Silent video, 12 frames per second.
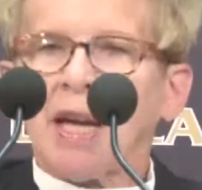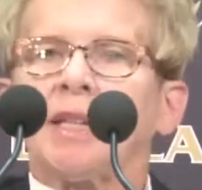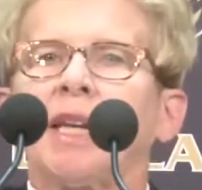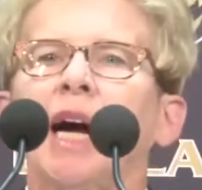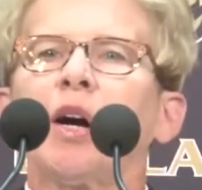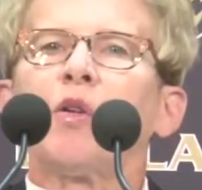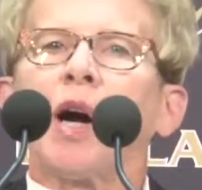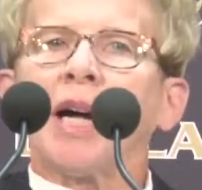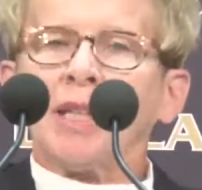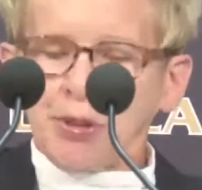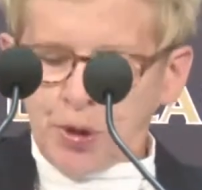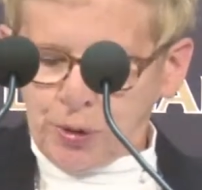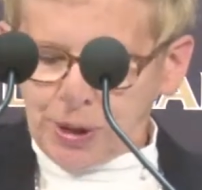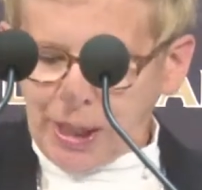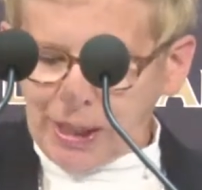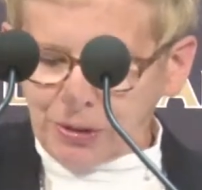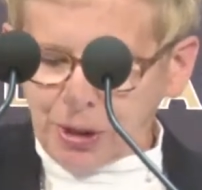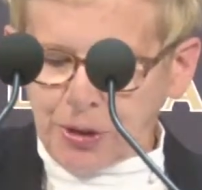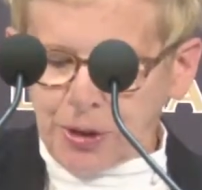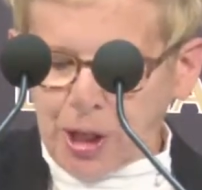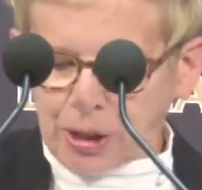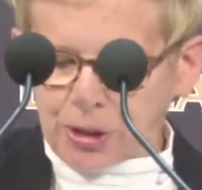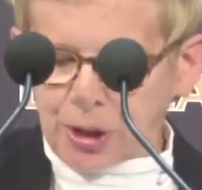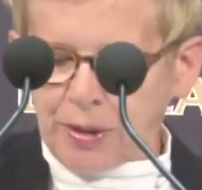Now on to today's
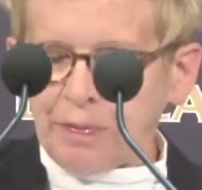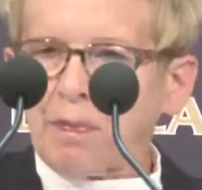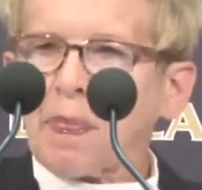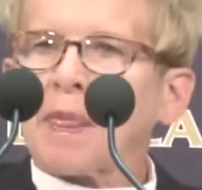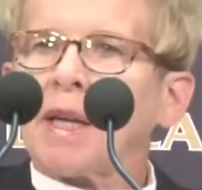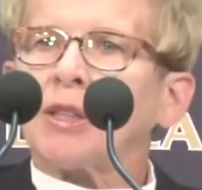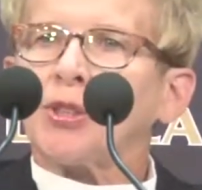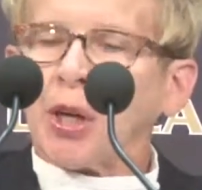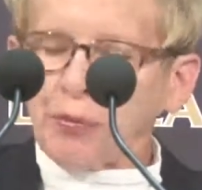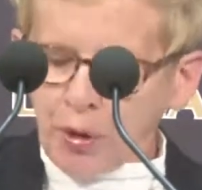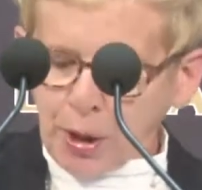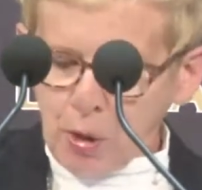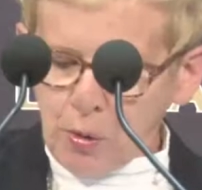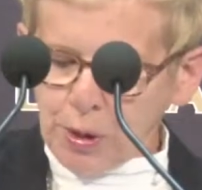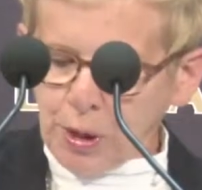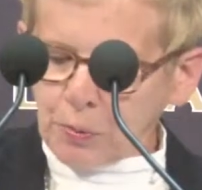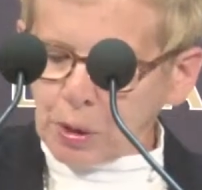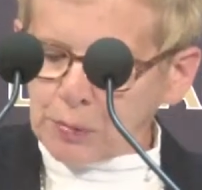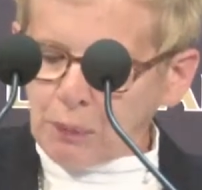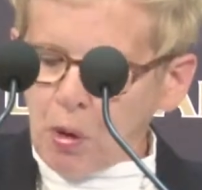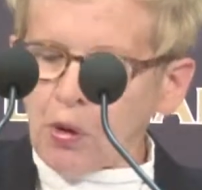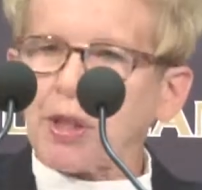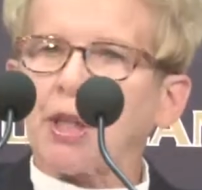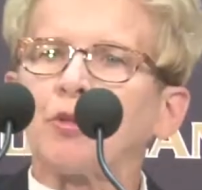introduction. Jeffrey Konya was
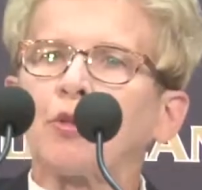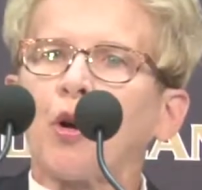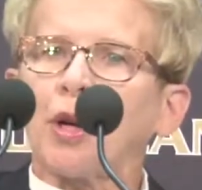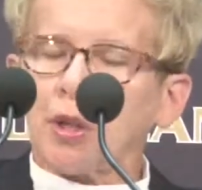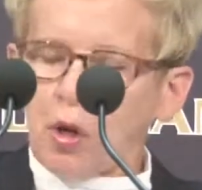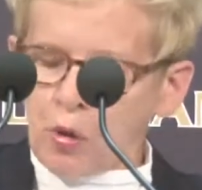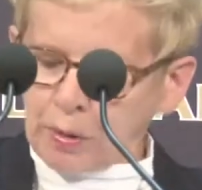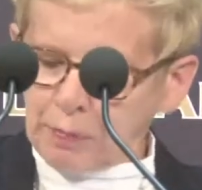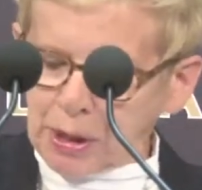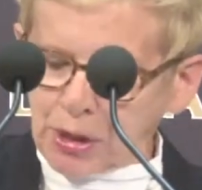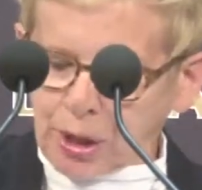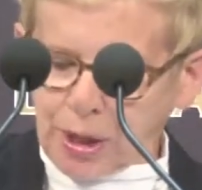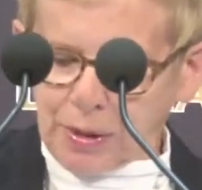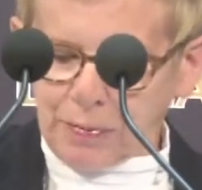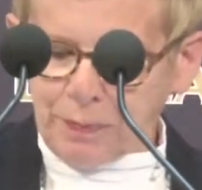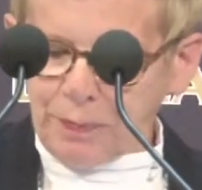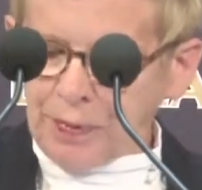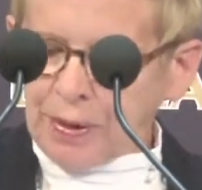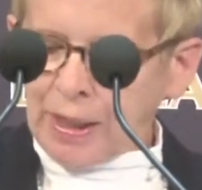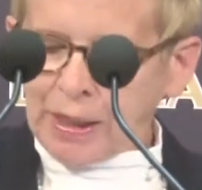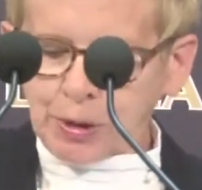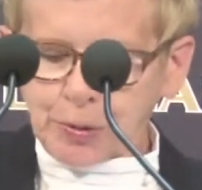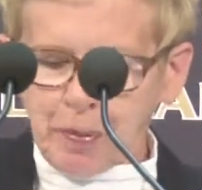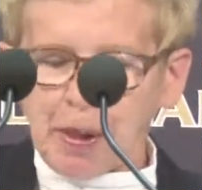born in Royal Oak, Michigan,
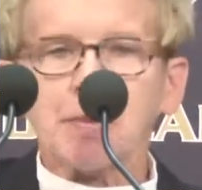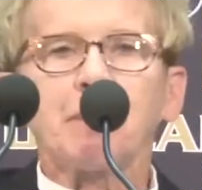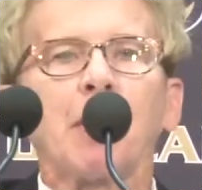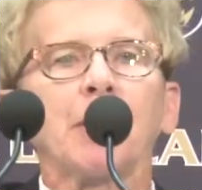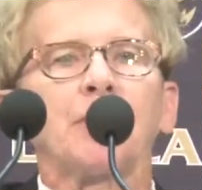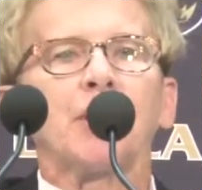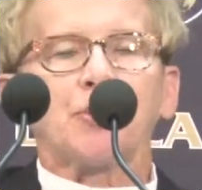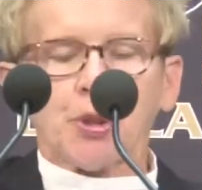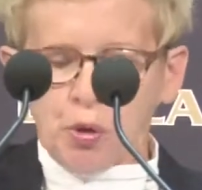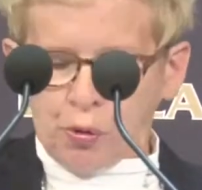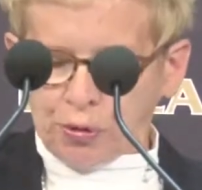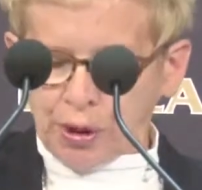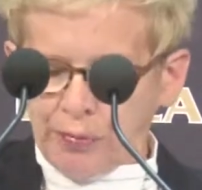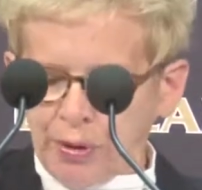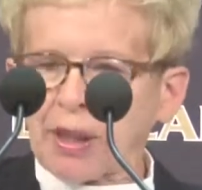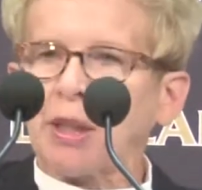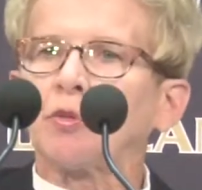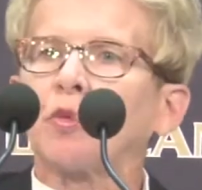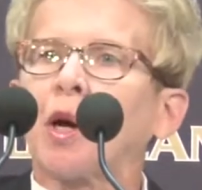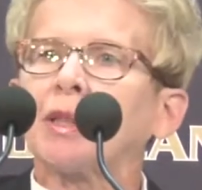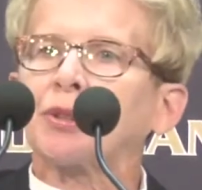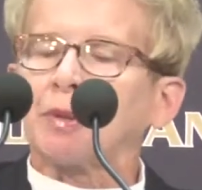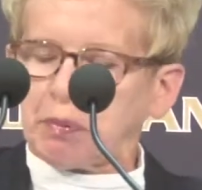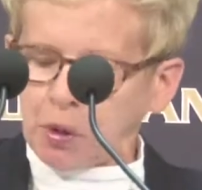and spent part of his youth living in
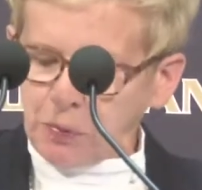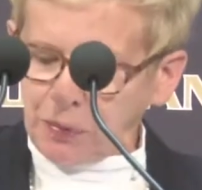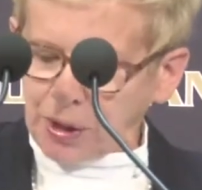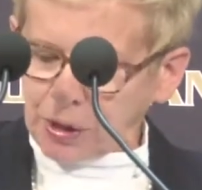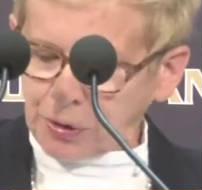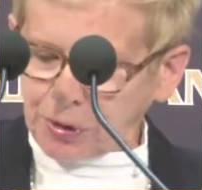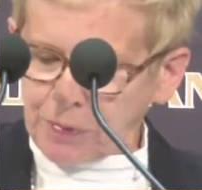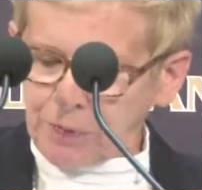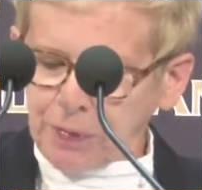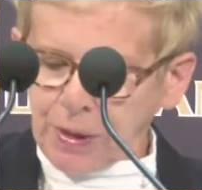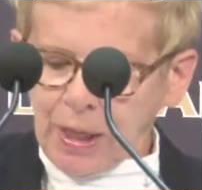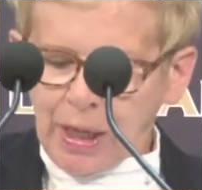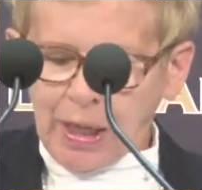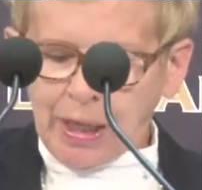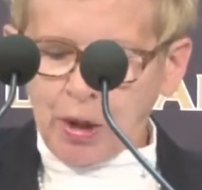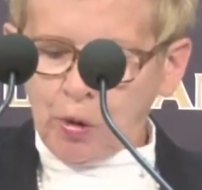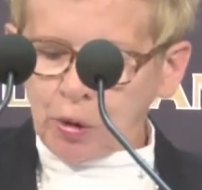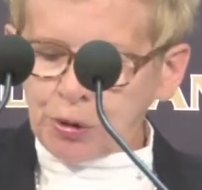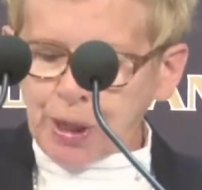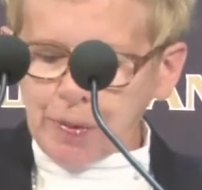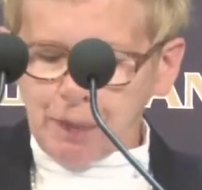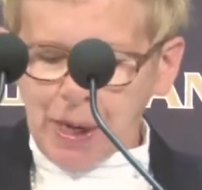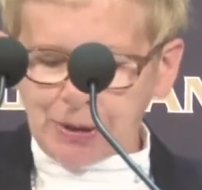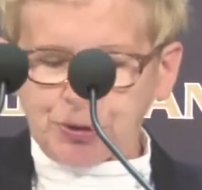West Bloomfield. He holds a
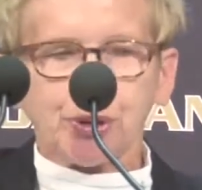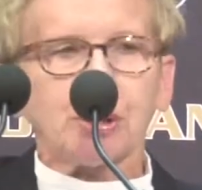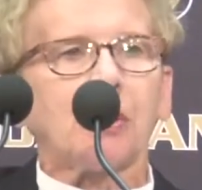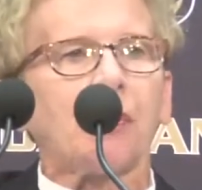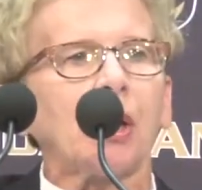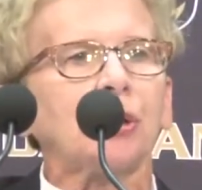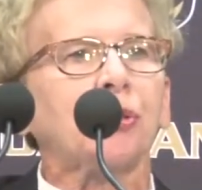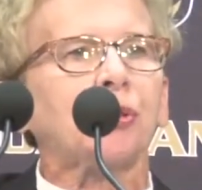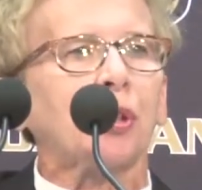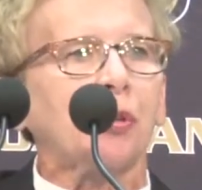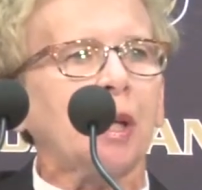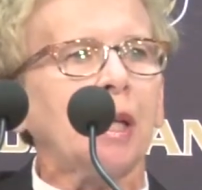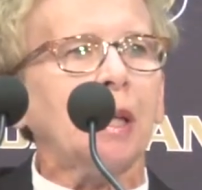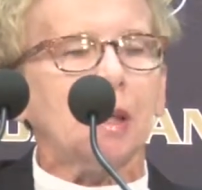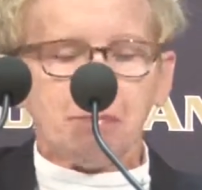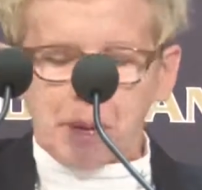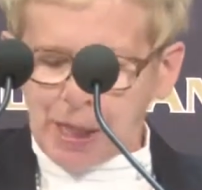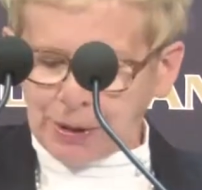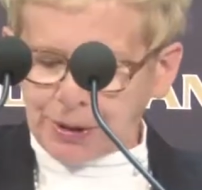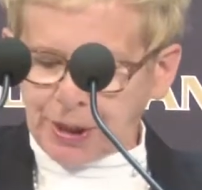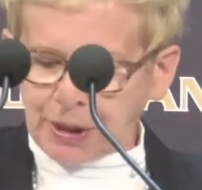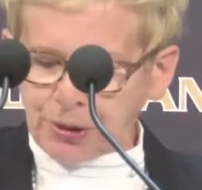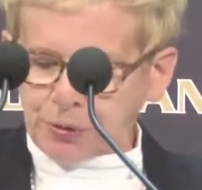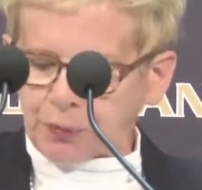Bachelor of Arts degree in
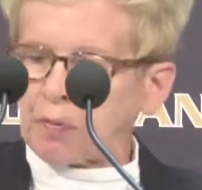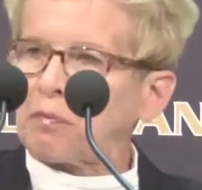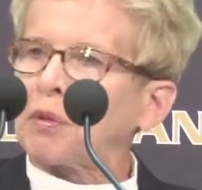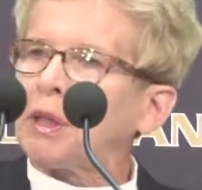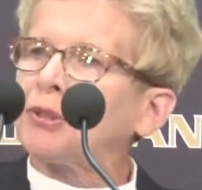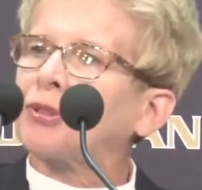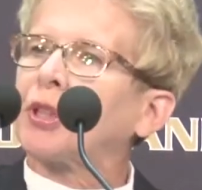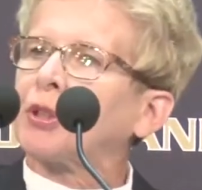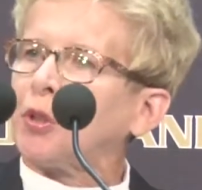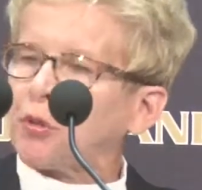politics from Princeton